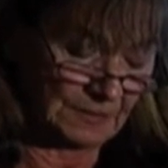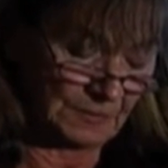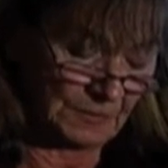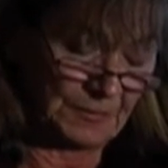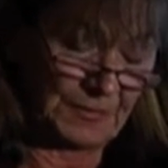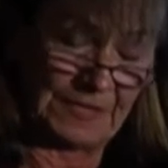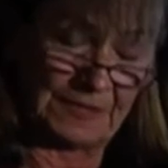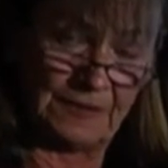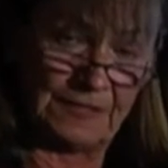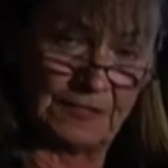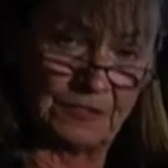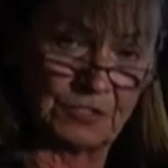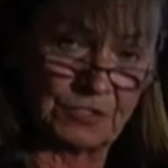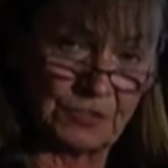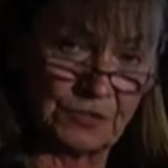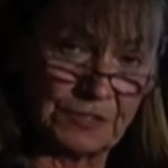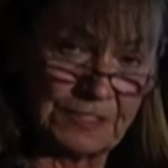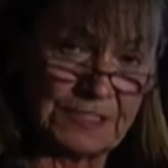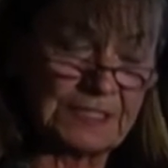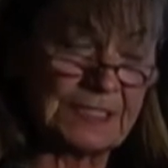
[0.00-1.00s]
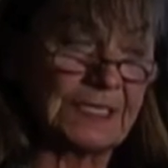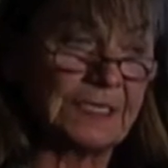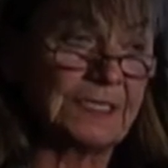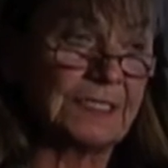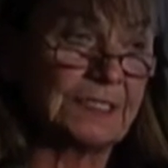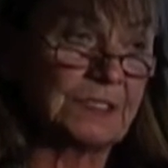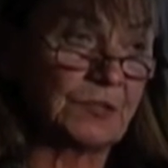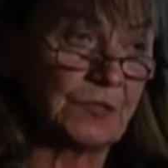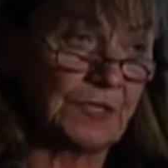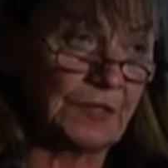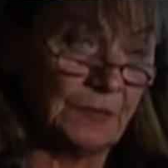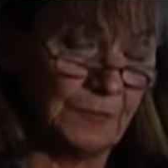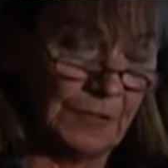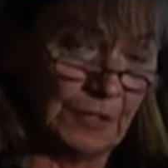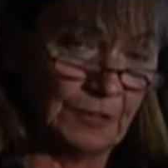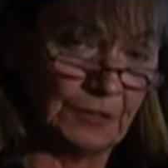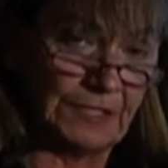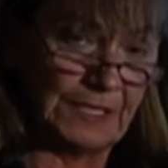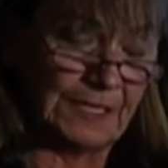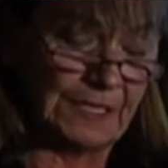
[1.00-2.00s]
would be the insurance industry, the
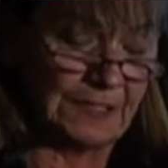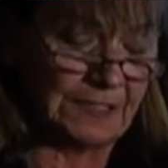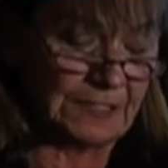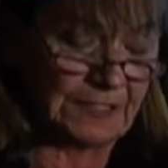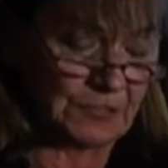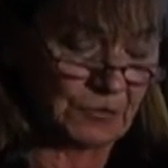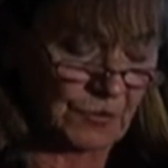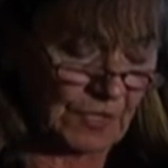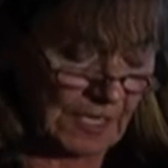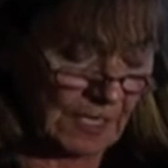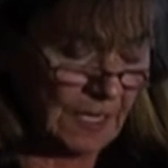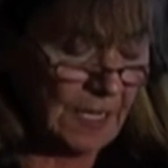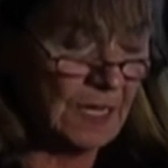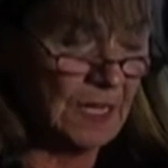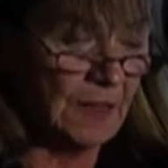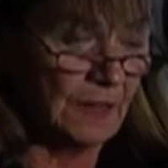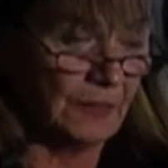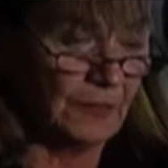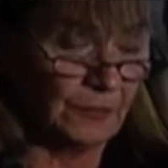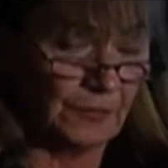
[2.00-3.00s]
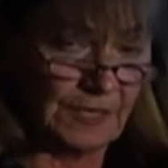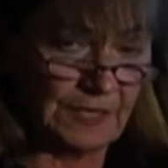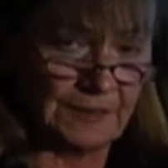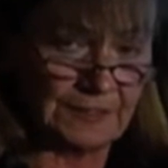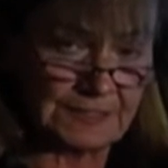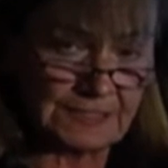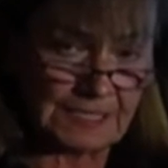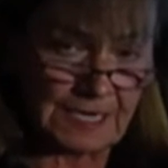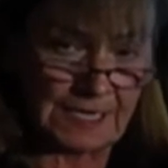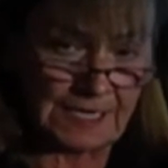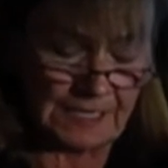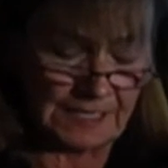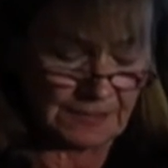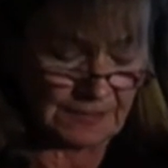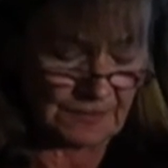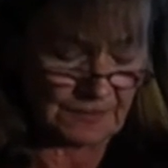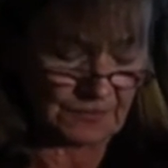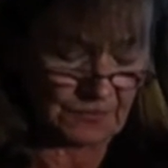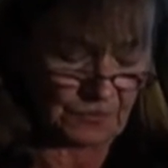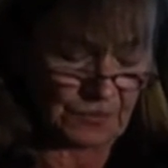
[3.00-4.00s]
building industry, the real estate
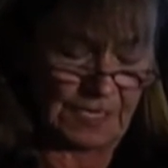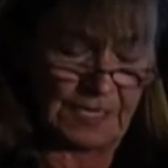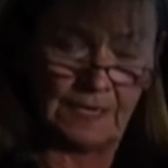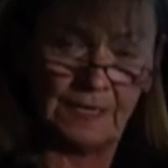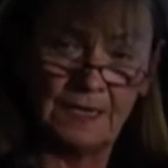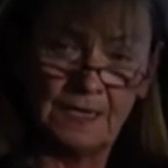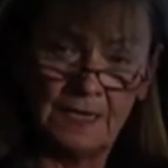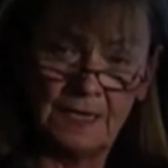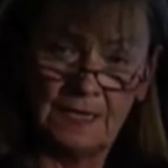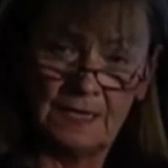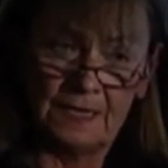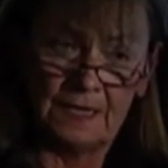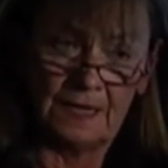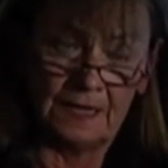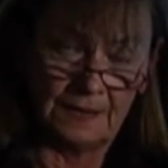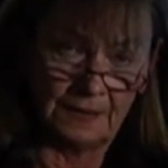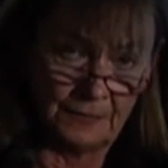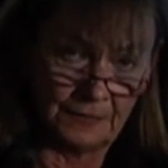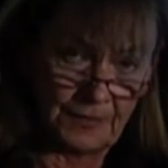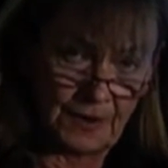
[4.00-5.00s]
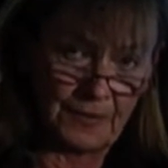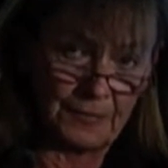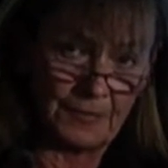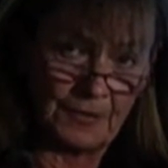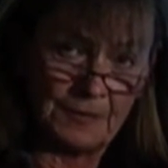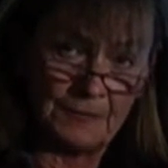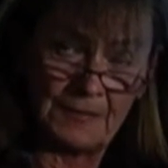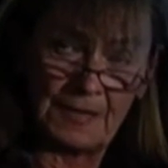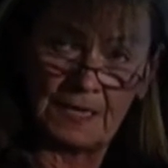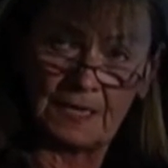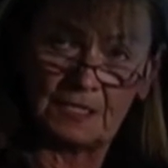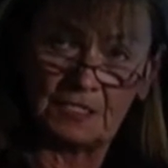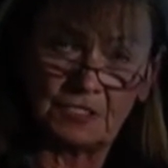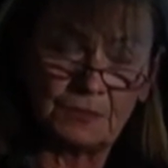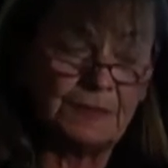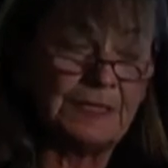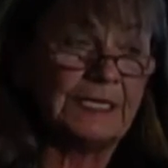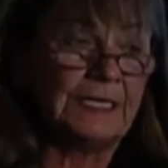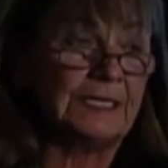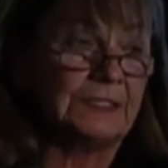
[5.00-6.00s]
industry, the property
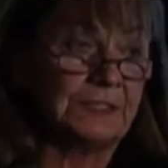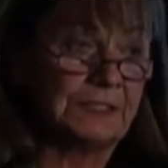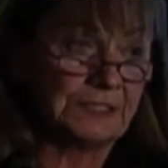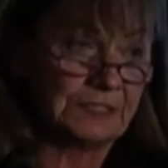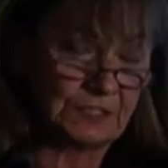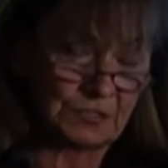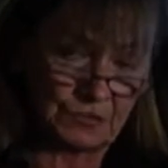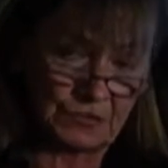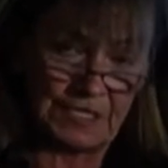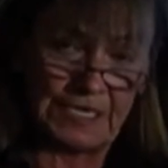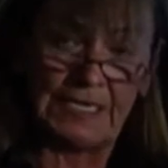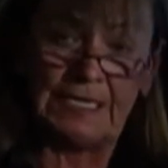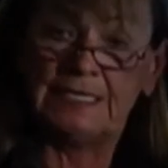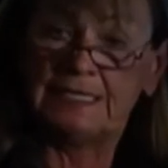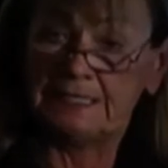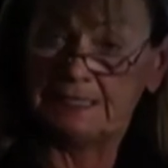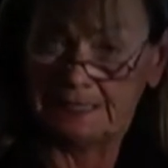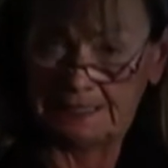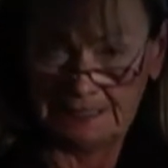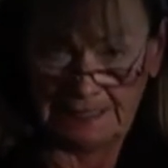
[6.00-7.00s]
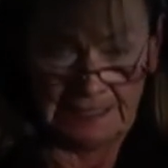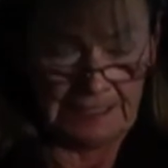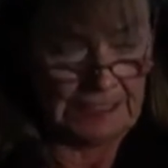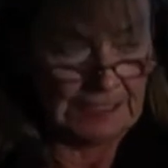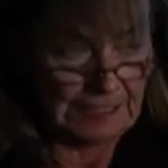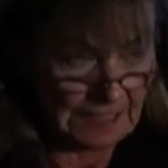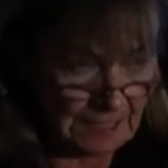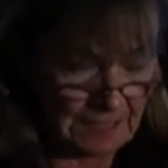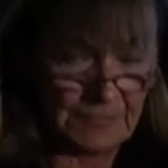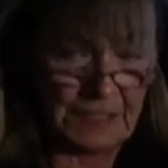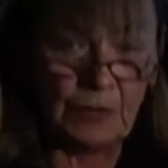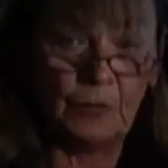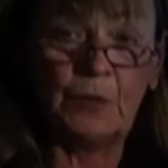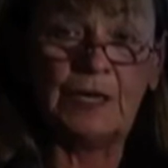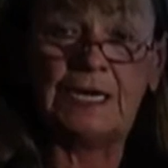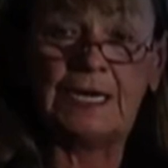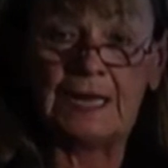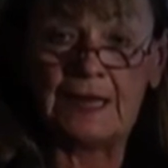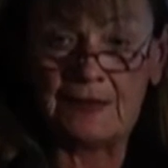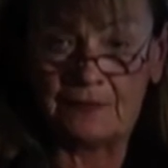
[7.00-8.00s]
management industry. I mean, it
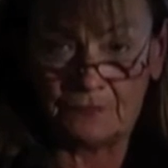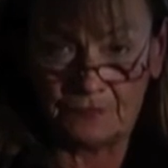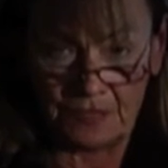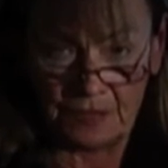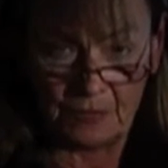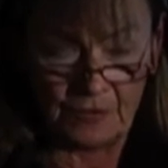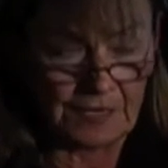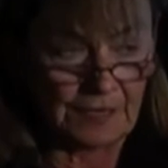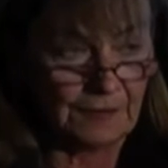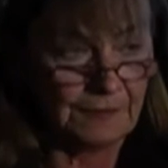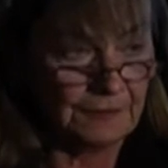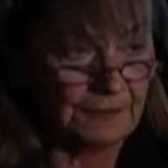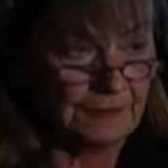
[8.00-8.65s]
went everywhere,